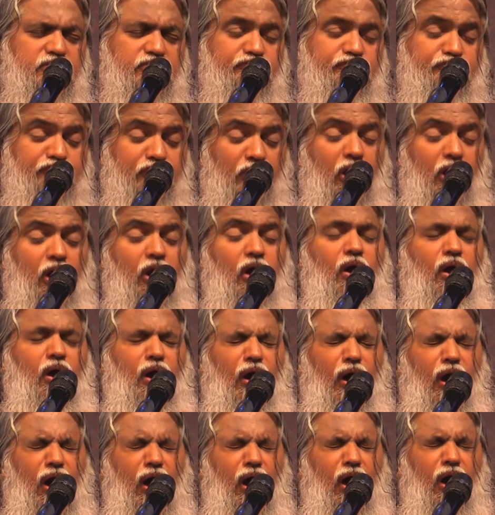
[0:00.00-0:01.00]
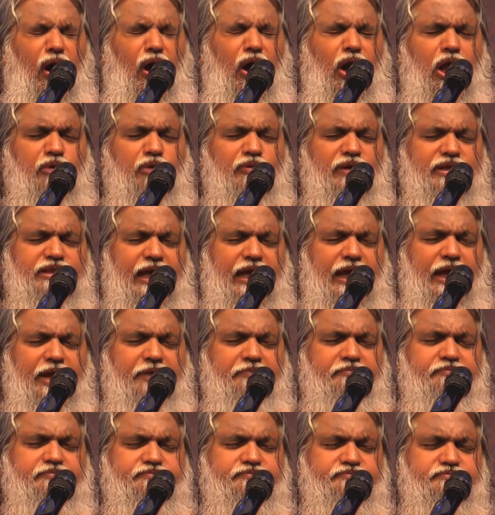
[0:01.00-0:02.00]
Flow all over
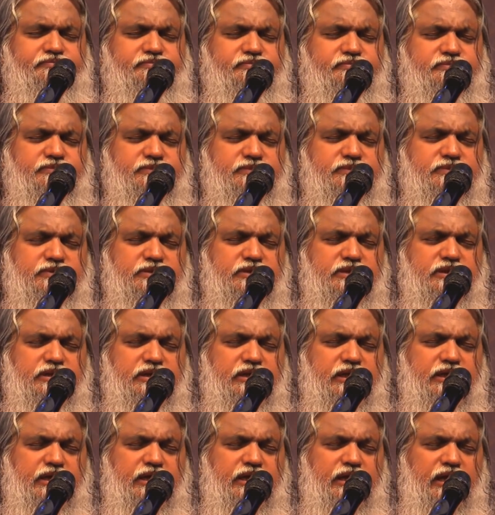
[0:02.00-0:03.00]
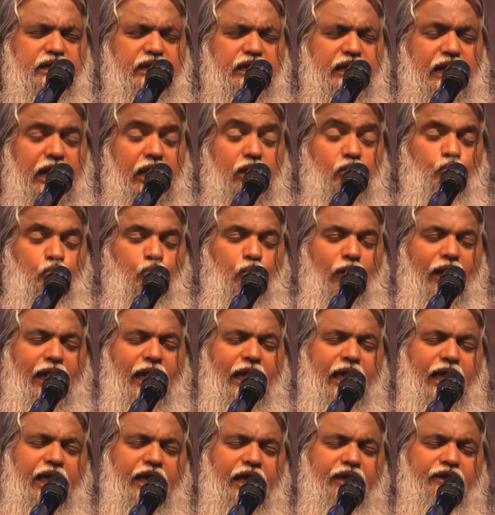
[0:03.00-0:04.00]
them. Like
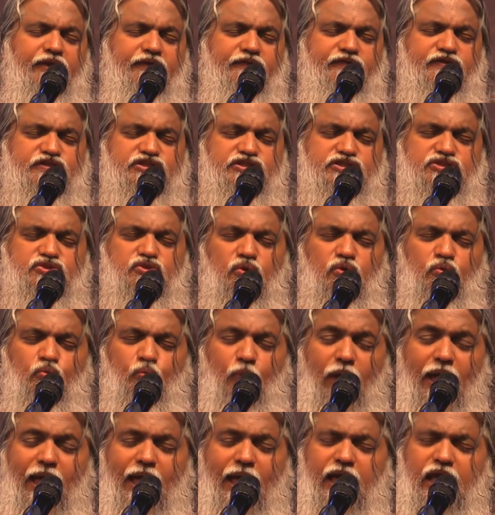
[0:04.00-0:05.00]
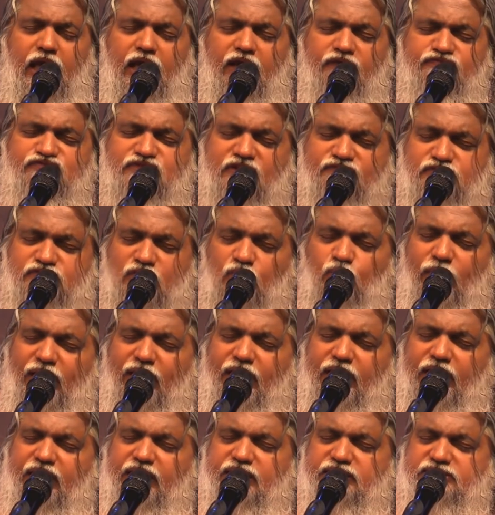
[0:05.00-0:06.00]
waves. Waves of the
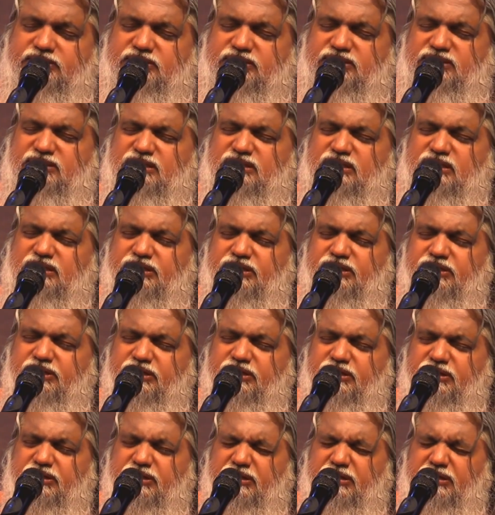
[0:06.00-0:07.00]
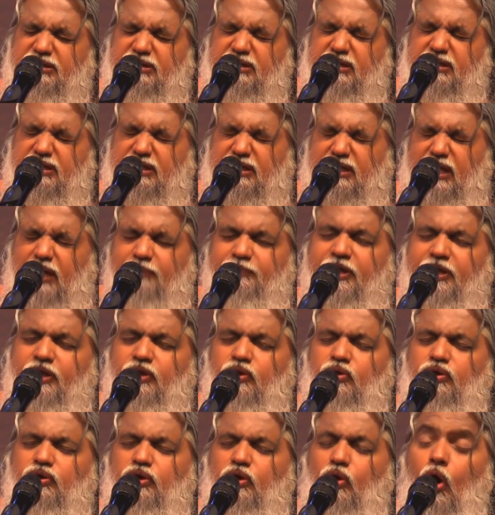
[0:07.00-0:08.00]
waves.
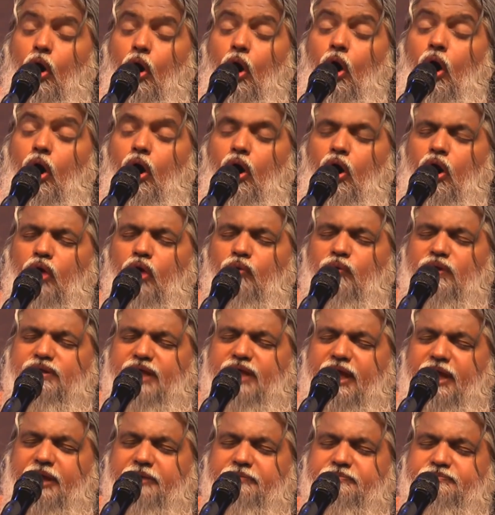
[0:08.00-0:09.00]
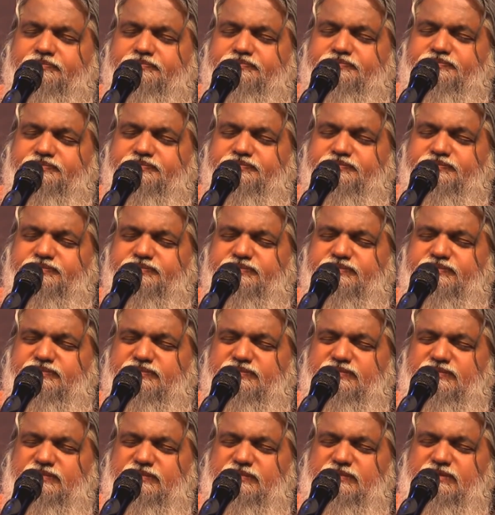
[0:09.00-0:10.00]
Coming all over
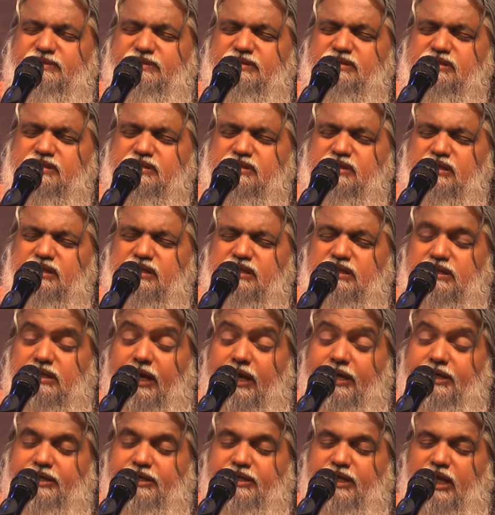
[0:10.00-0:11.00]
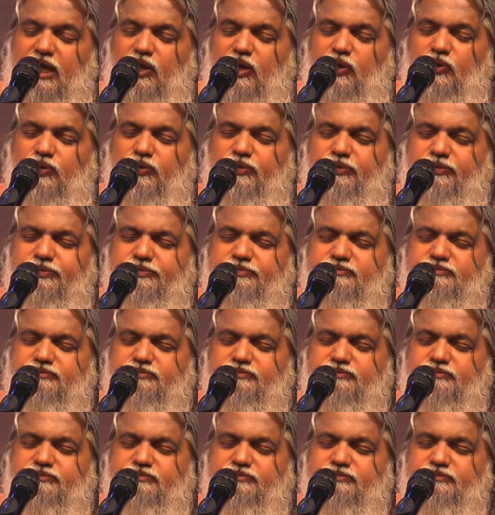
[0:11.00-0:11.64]
them. Right now.